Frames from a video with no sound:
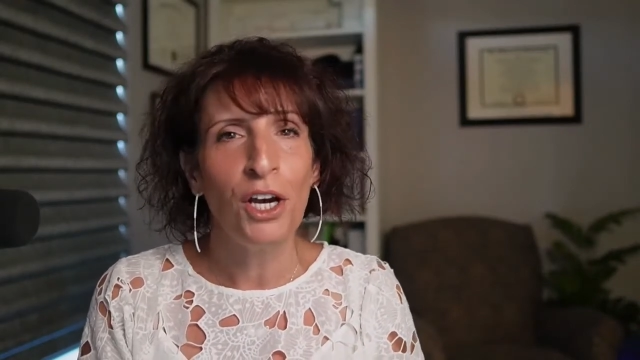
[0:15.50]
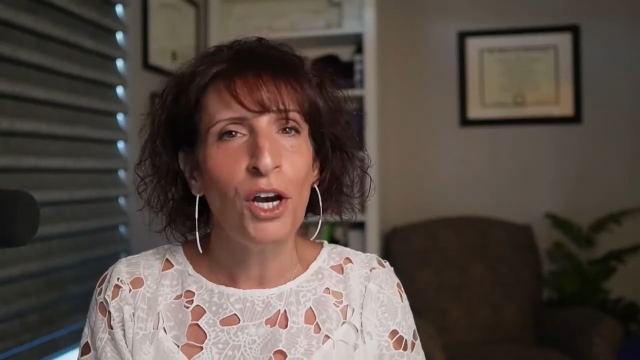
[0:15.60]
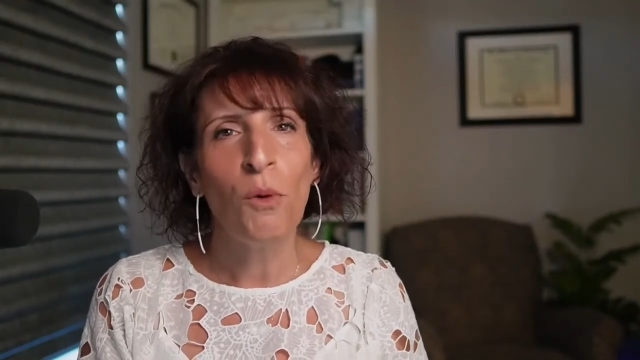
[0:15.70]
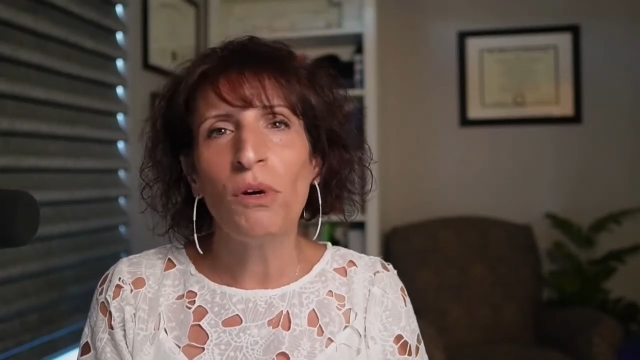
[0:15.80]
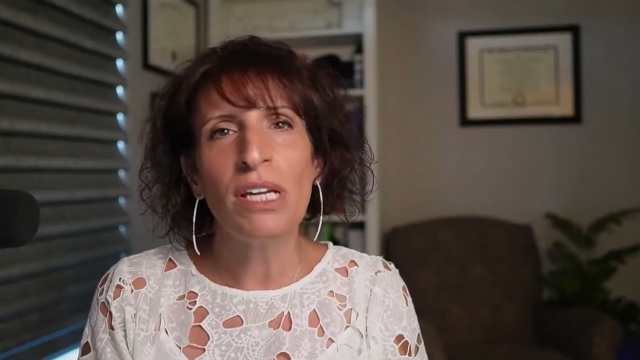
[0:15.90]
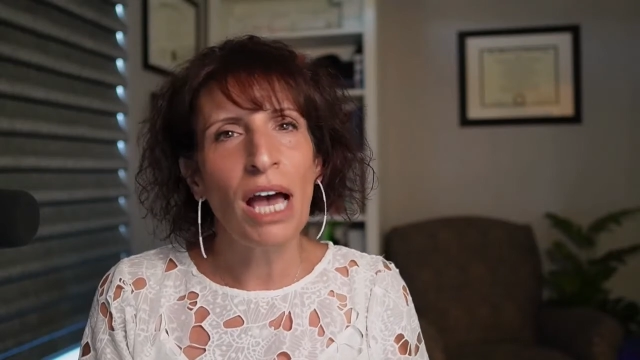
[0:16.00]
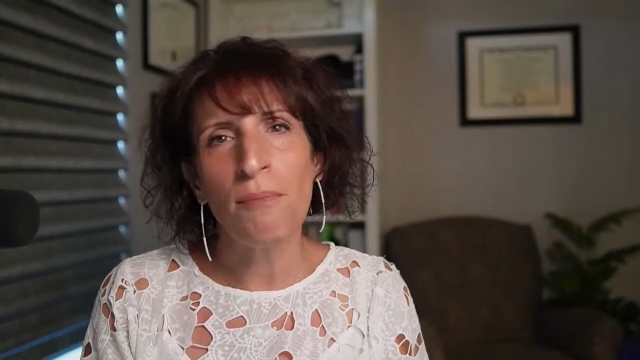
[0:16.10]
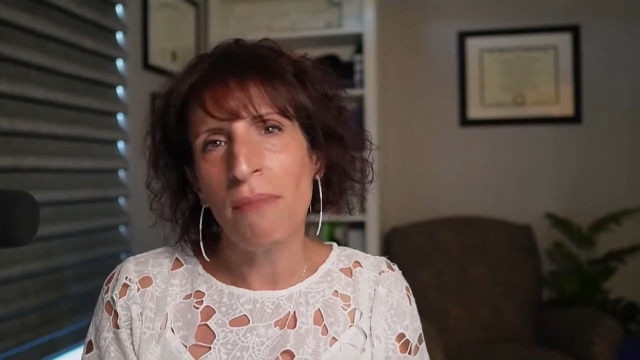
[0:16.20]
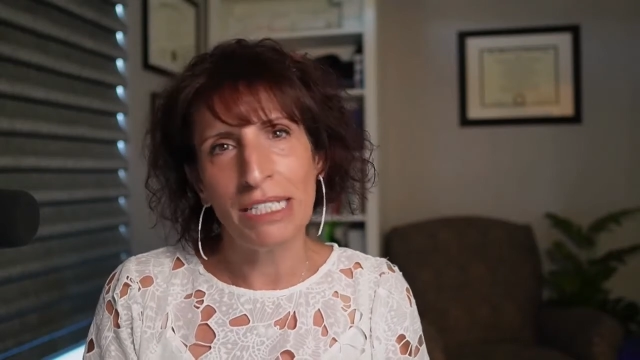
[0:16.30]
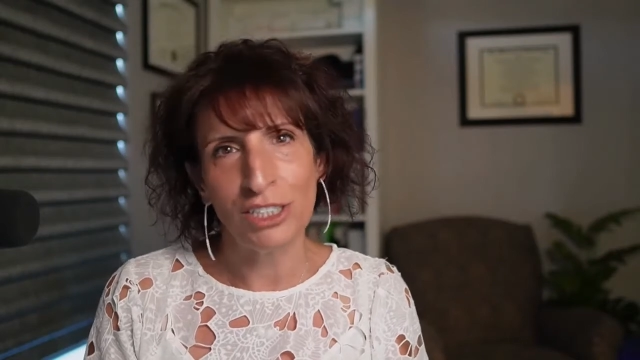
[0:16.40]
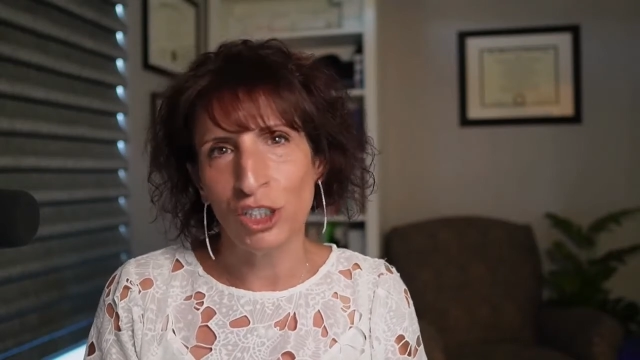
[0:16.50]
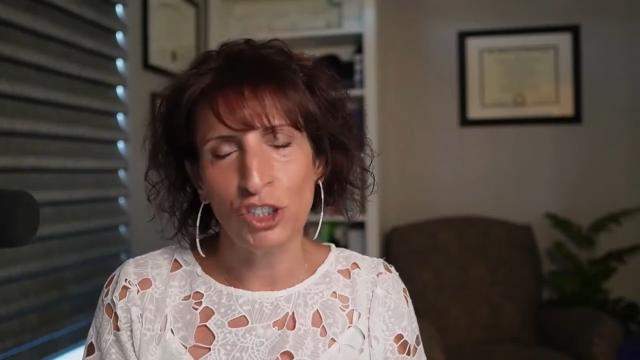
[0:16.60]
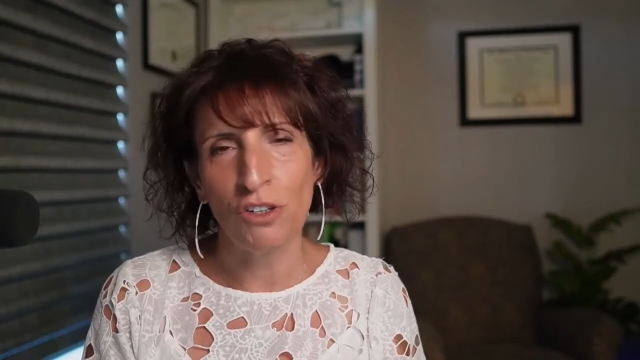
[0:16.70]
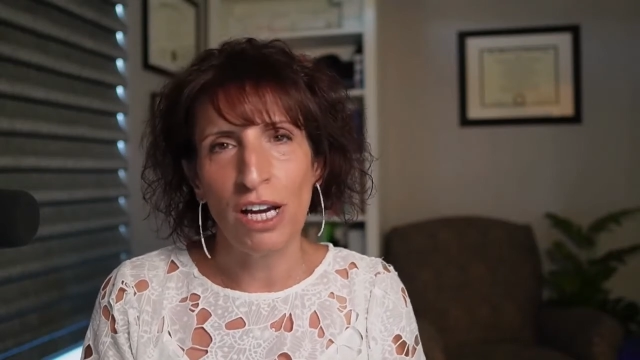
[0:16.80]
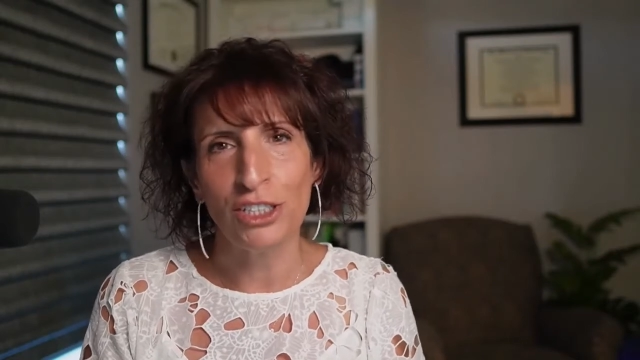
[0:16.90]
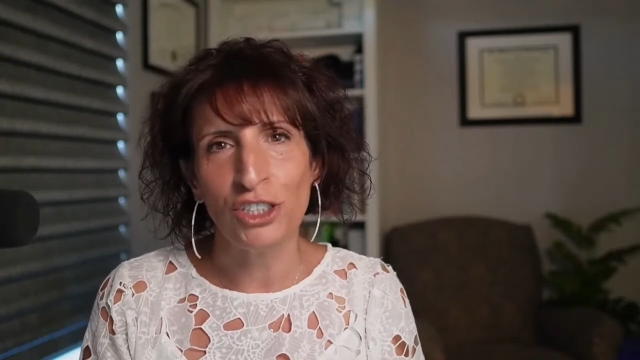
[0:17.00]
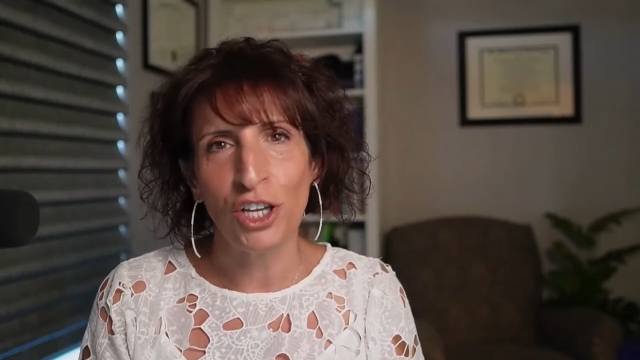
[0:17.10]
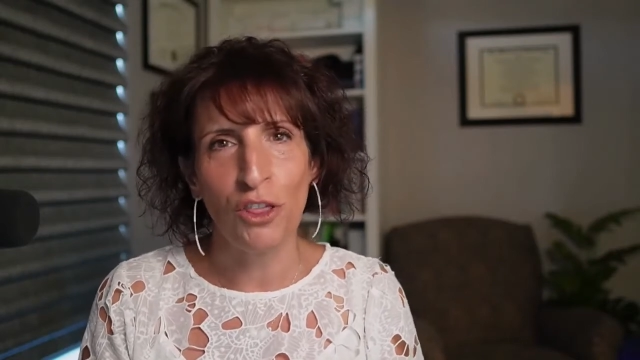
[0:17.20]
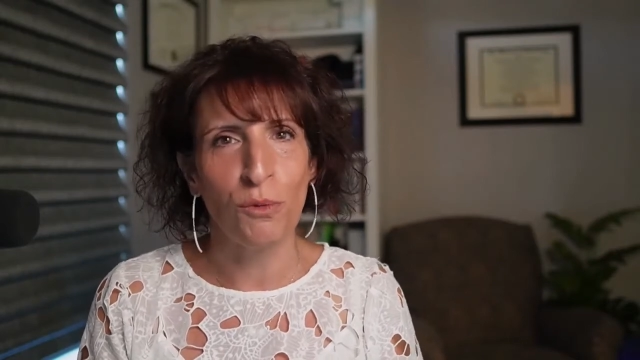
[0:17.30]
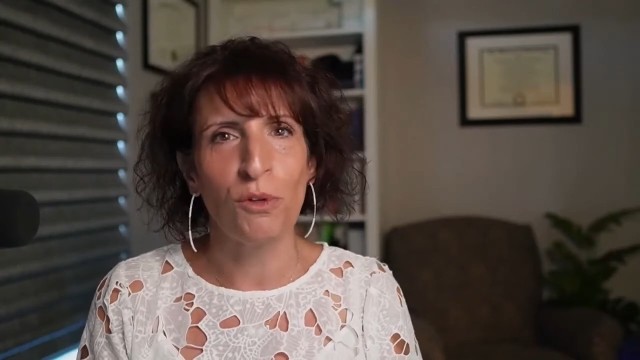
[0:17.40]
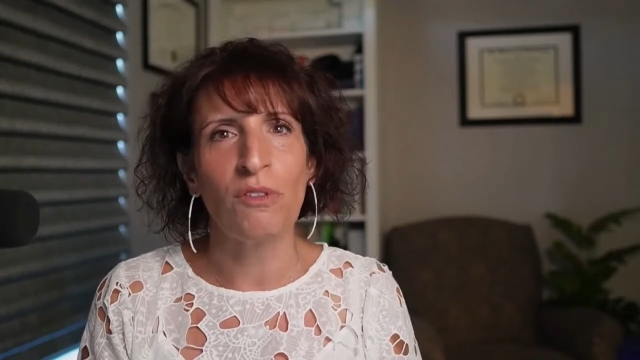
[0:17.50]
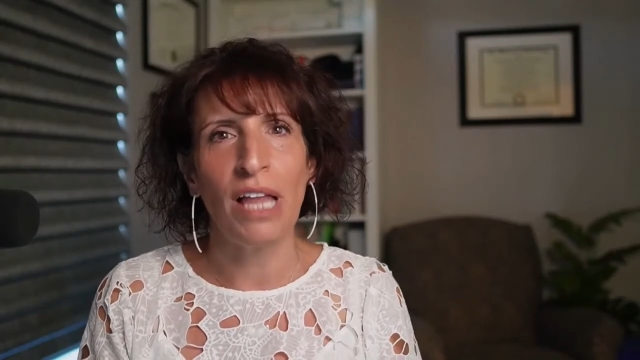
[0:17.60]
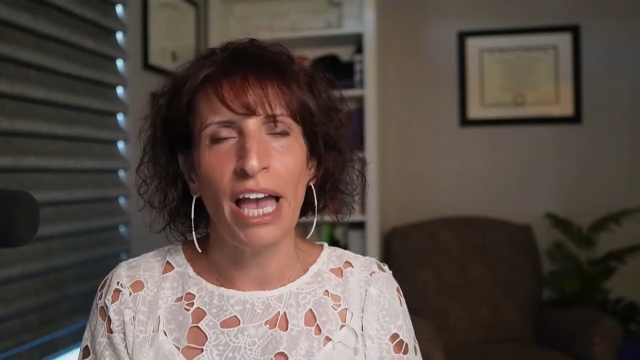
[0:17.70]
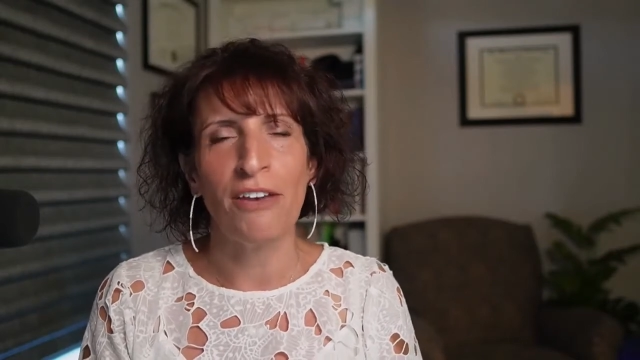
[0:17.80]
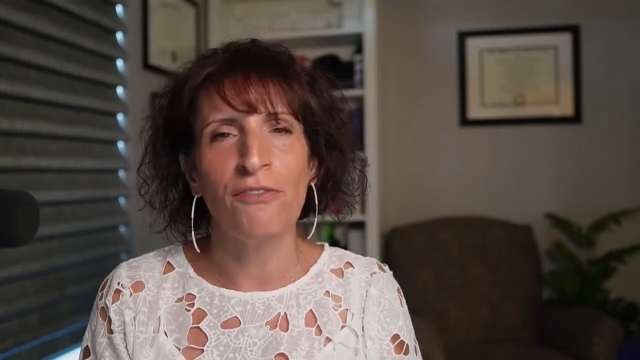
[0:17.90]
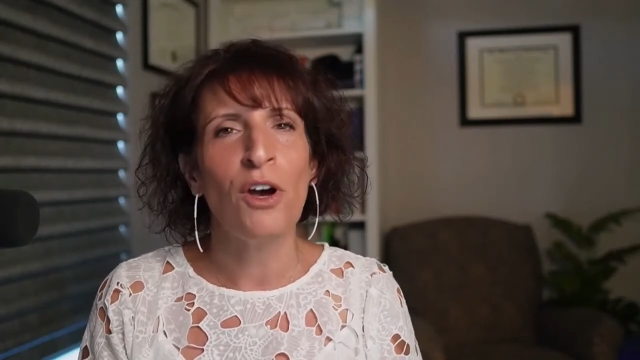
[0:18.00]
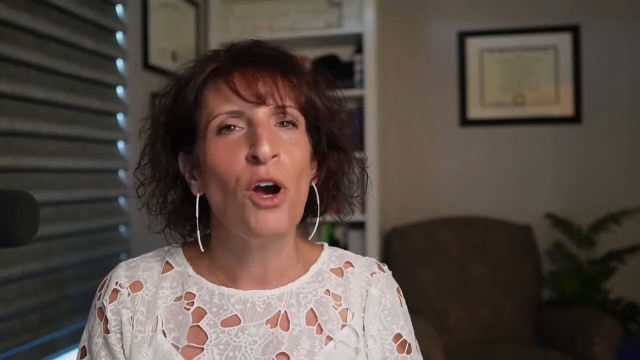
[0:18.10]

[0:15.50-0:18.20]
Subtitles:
We're not meant to trudge through life,